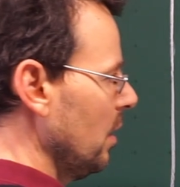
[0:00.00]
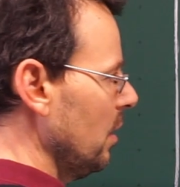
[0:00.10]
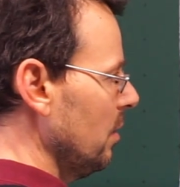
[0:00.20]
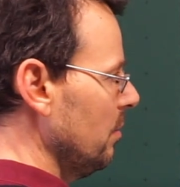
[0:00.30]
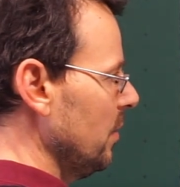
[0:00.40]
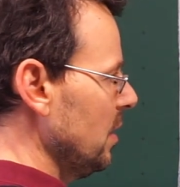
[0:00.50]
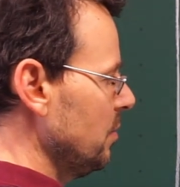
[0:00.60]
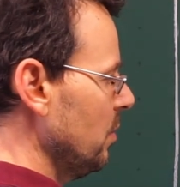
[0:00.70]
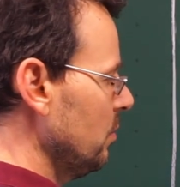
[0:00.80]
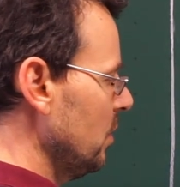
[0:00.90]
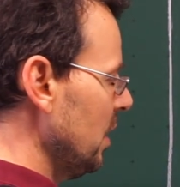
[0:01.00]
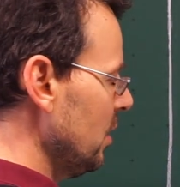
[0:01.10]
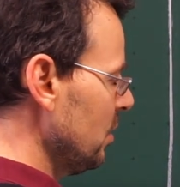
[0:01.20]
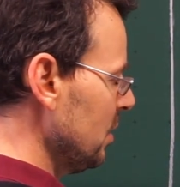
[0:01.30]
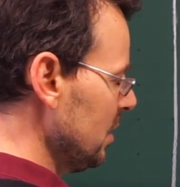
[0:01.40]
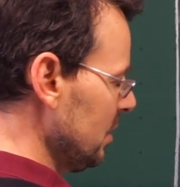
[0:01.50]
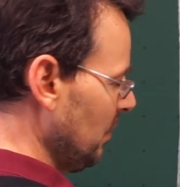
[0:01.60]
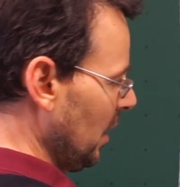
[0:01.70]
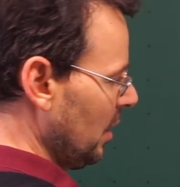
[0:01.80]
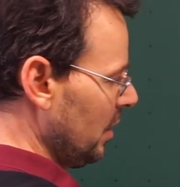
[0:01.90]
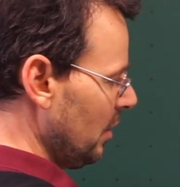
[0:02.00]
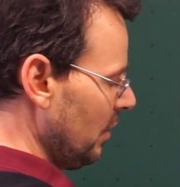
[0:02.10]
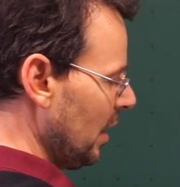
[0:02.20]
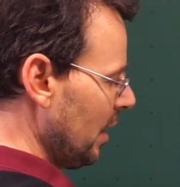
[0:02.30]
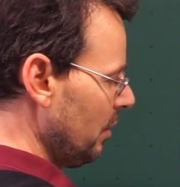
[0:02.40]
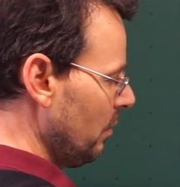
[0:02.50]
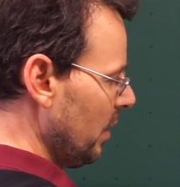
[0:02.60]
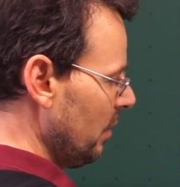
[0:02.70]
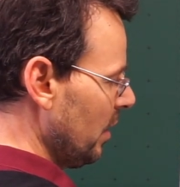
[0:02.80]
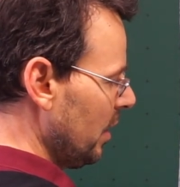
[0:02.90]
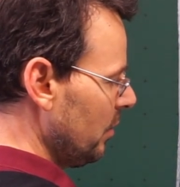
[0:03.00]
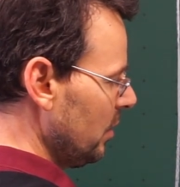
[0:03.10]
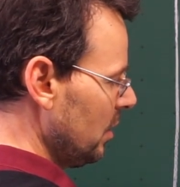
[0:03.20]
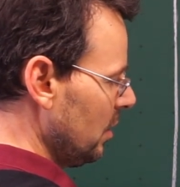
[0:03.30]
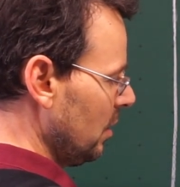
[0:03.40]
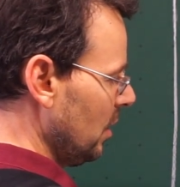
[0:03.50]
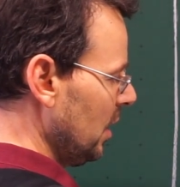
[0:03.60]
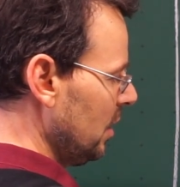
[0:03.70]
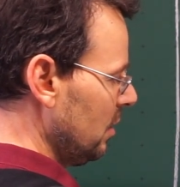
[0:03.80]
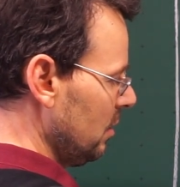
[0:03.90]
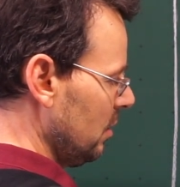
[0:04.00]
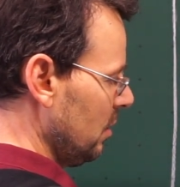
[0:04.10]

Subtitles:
These permutations. Now the other way round, it